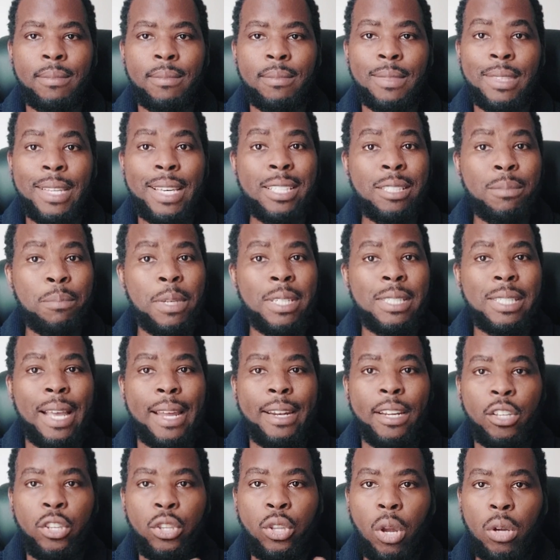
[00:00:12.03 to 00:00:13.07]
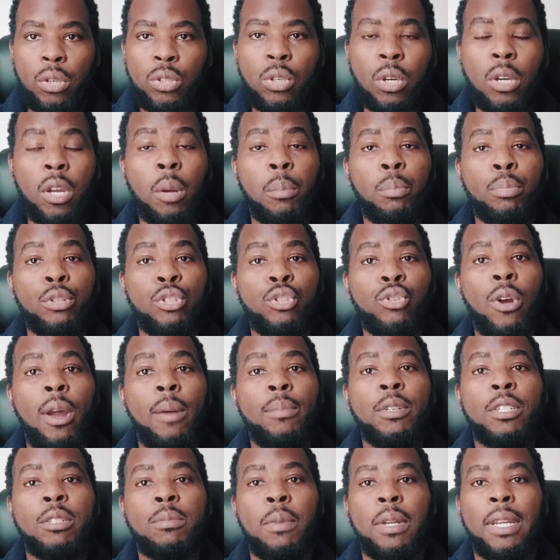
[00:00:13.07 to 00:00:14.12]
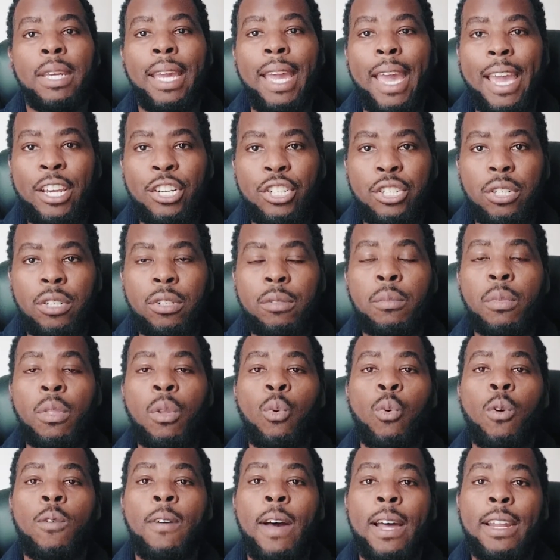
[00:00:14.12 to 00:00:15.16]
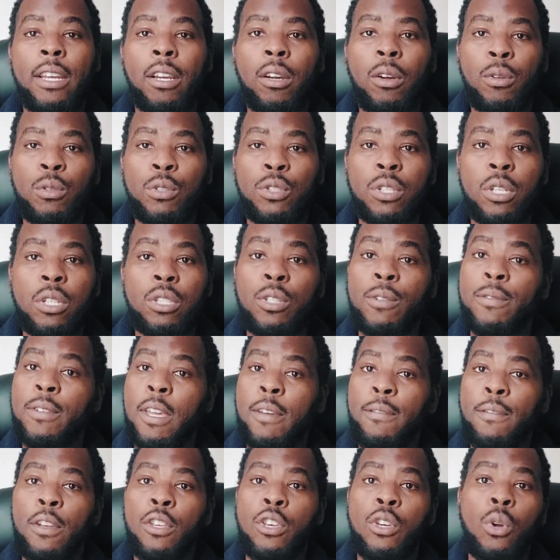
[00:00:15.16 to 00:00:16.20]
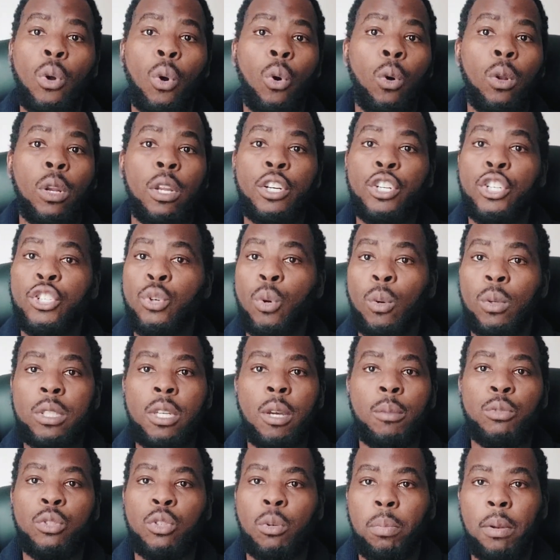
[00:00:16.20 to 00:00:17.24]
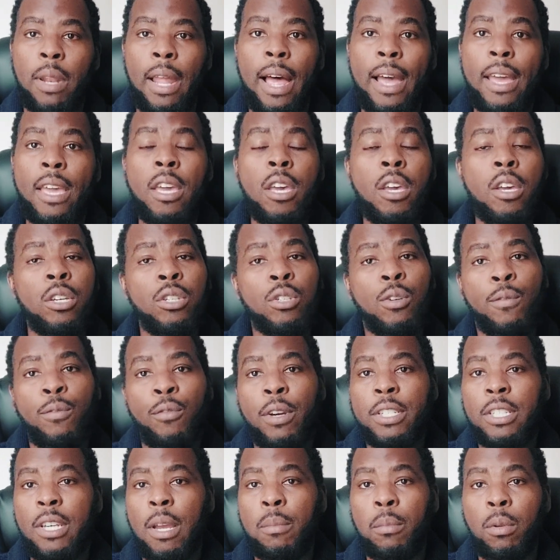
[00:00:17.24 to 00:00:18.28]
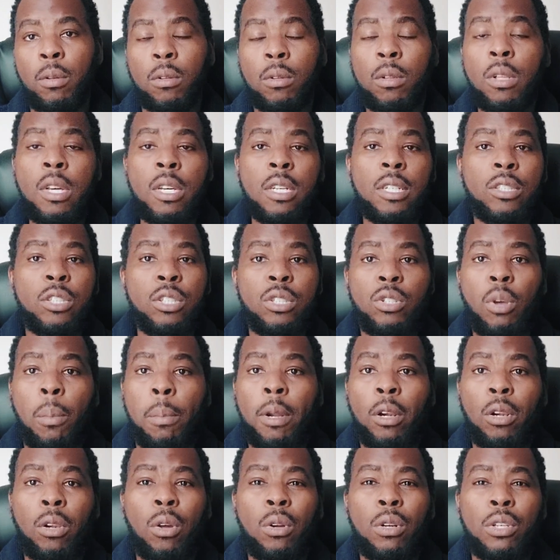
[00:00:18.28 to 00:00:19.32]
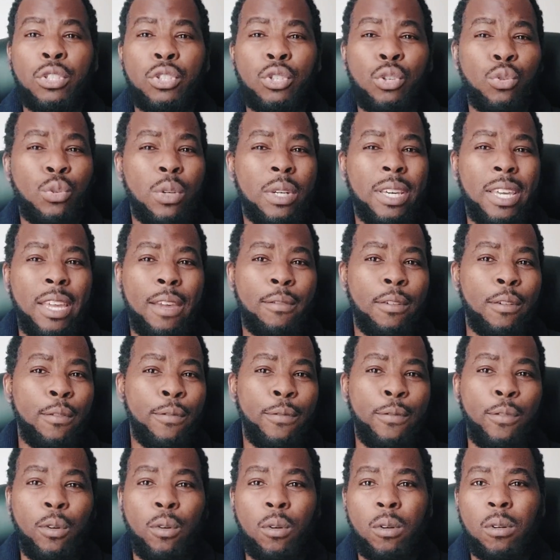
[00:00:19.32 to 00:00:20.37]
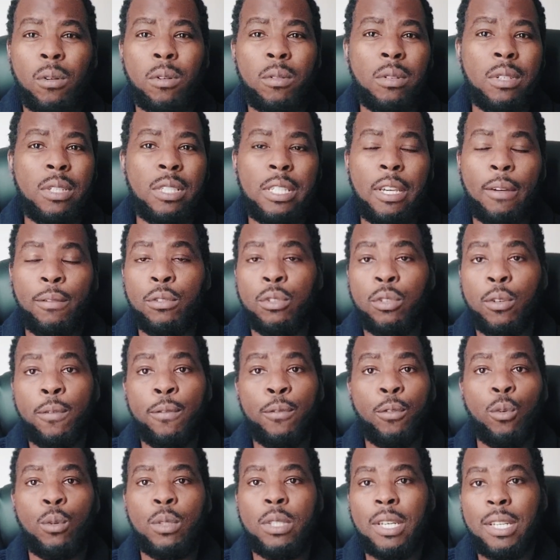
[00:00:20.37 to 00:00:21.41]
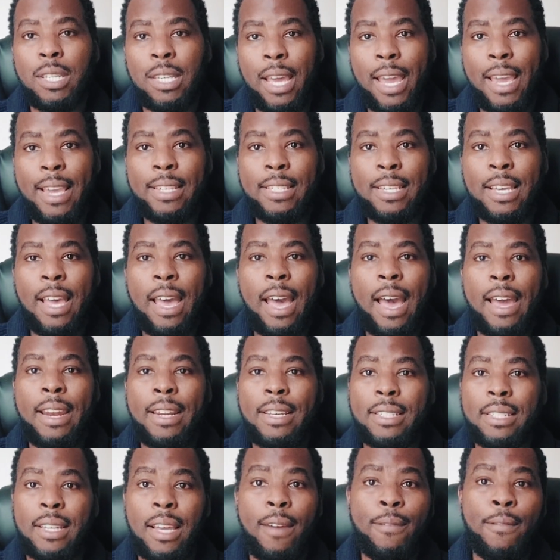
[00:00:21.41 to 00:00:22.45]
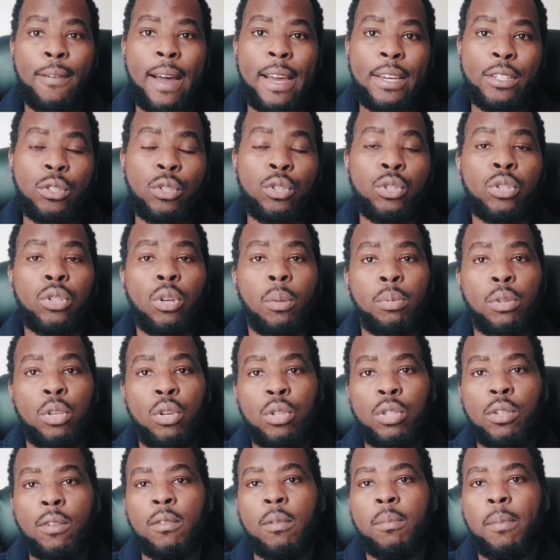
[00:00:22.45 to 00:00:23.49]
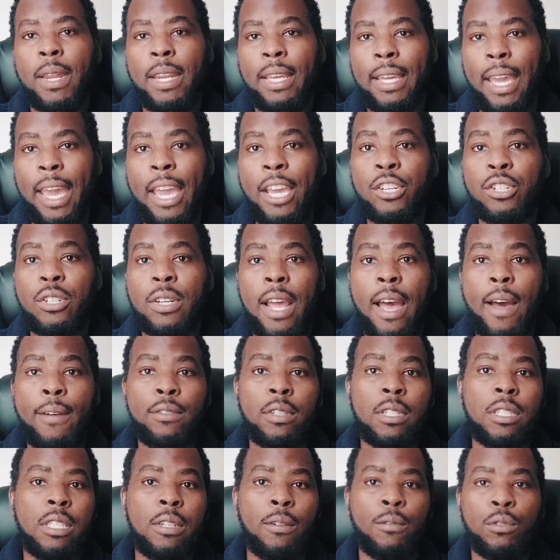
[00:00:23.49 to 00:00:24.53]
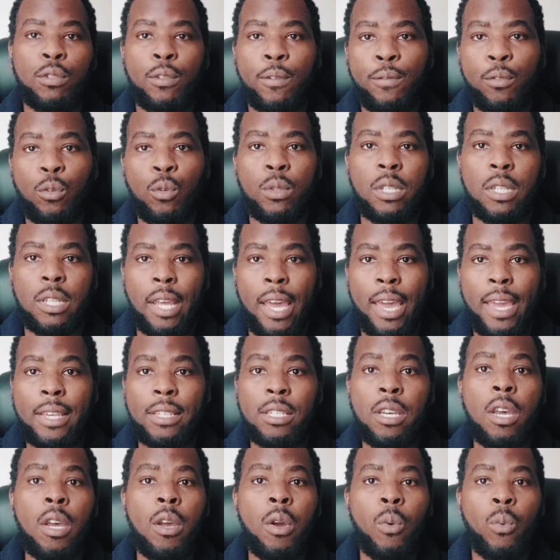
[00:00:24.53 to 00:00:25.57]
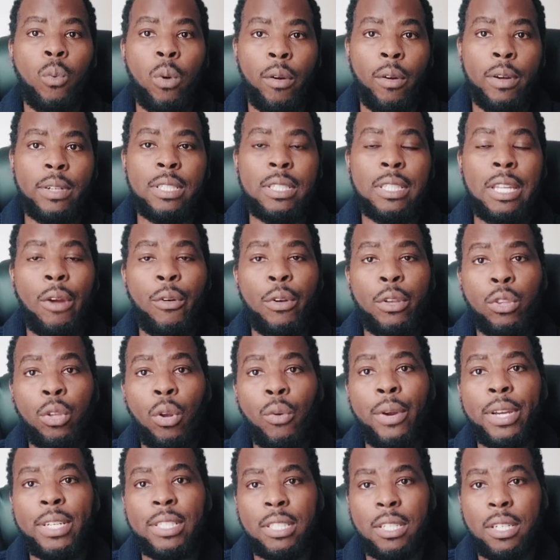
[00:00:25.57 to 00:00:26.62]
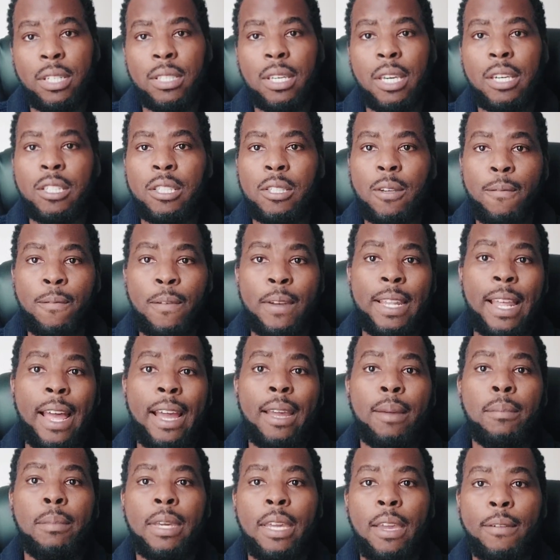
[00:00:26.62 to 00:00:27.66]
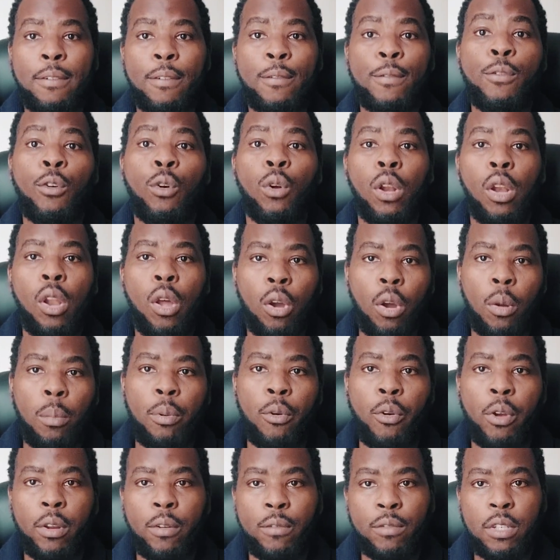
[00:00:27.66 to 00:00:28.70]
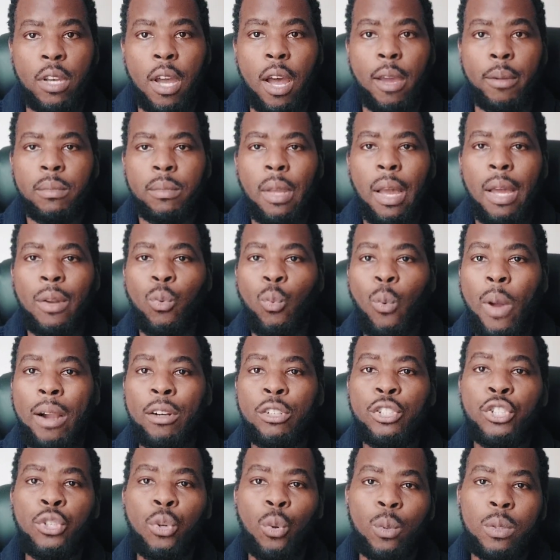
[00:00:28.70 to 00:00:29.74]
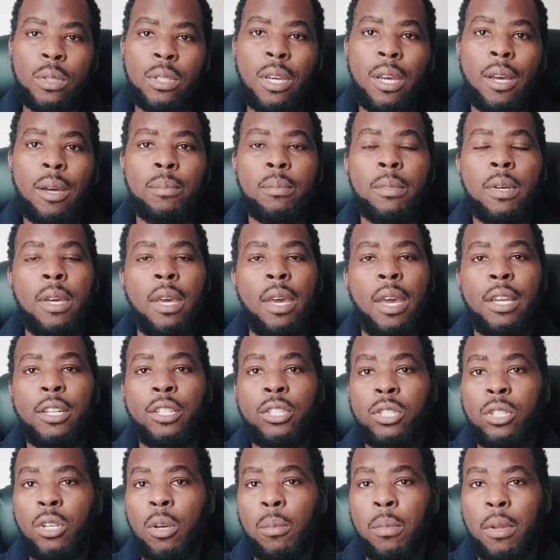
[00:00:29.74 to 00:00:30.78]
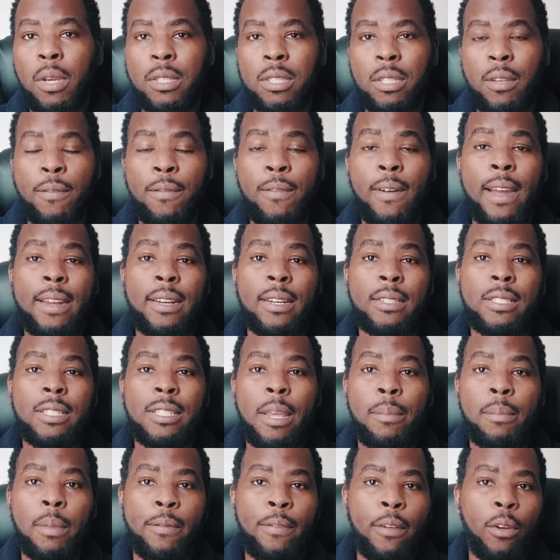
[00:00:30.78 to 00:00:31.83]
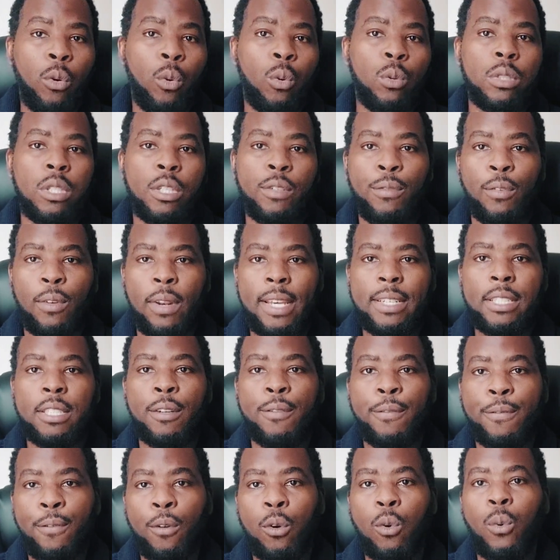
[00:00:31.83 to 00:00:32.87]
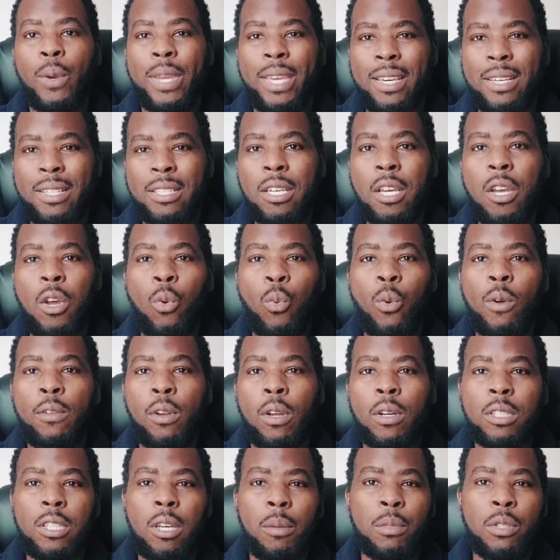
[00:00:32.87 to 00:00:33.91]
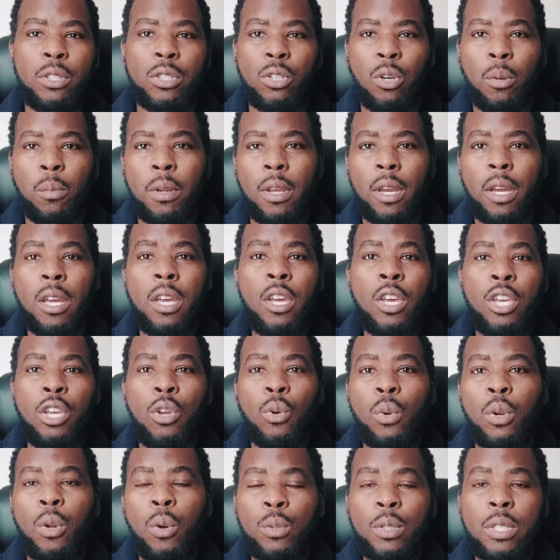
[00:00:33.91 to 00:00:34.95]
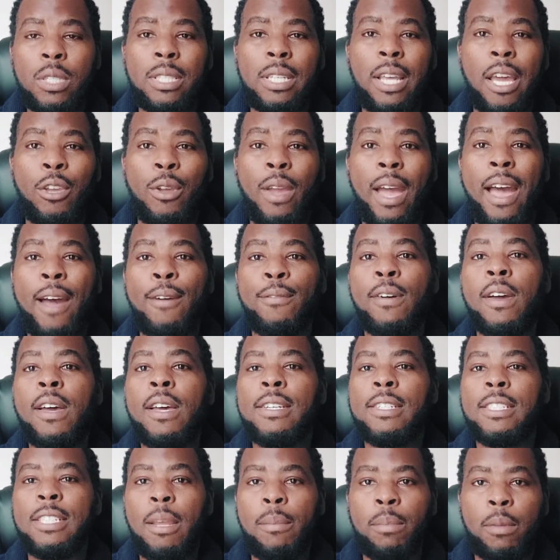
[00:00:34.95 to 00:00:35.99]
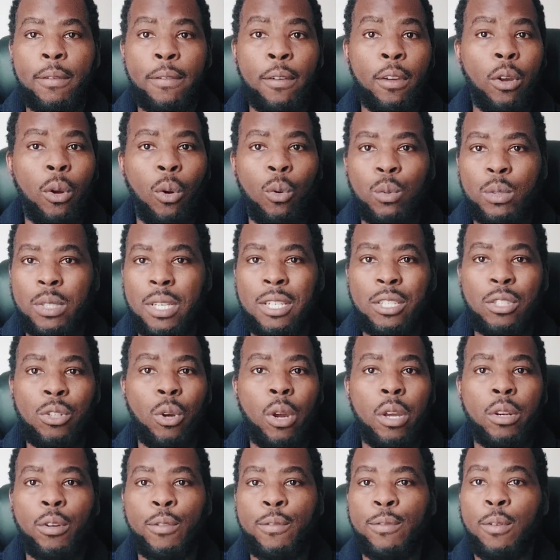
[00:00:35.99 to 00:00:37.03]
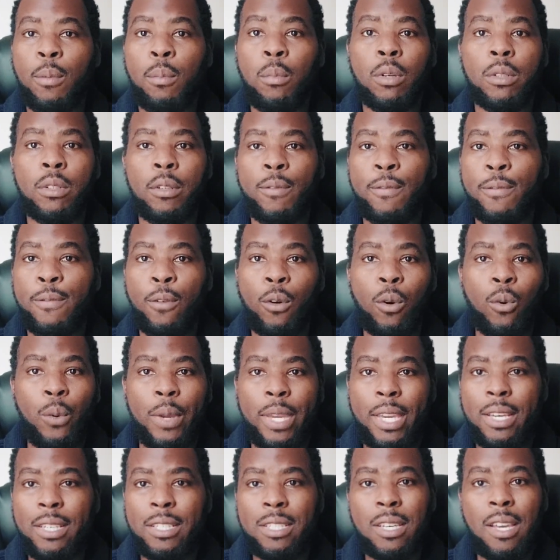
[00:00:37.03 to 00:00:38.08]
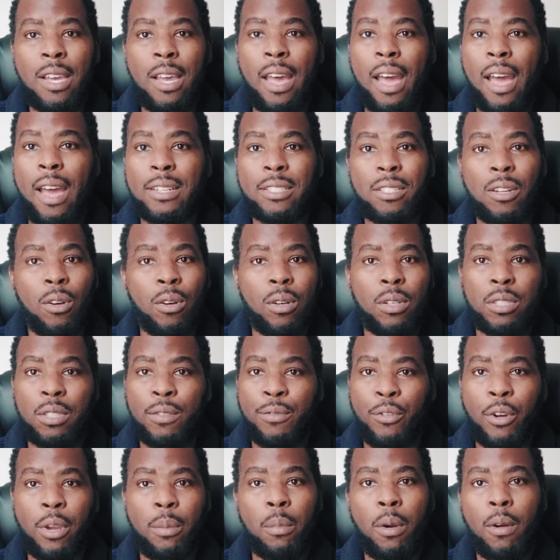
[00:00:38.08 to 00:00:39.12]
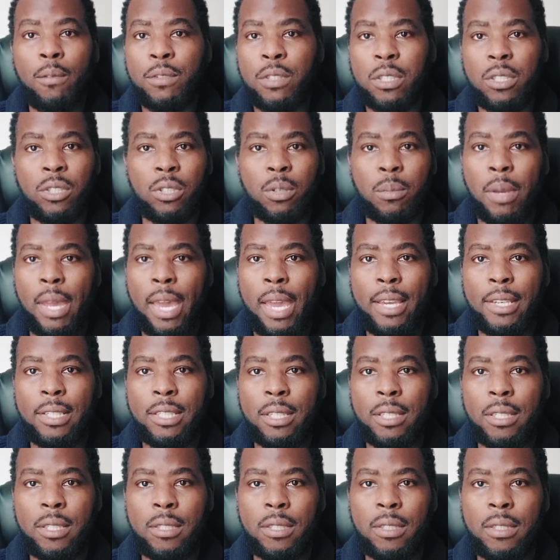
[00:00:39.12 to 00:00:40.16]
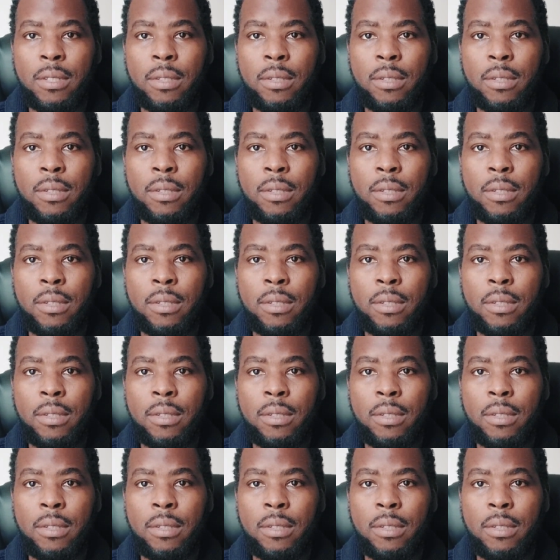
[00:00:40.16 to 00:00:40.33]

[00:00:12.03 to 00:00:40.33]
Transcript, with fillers: This means that the doctor can prescribe this medication without the concerns of giving you only a short-term supply. So for example, Zopiclone is usually given for 7 to 14 days and is advised to stop the use of the medication after 7 to 14 days, whereas daridorexant is something that can be given for a longer period of time. And while short-term insomnia is defined as sleep difficulties for less than 4 weeks, with long-term insomnia, you will notice that you have sleep difficulties going on for more than 4 weeks, as long as 3 months in some cases.